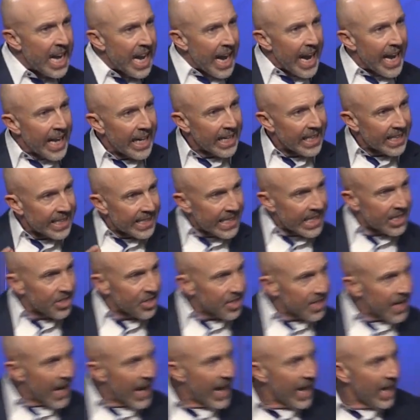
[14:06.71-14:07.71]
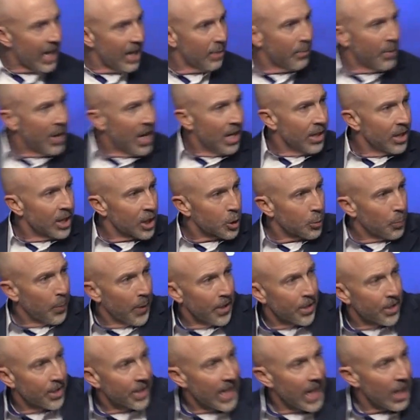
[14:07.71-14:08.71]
And at this time, the Spirit of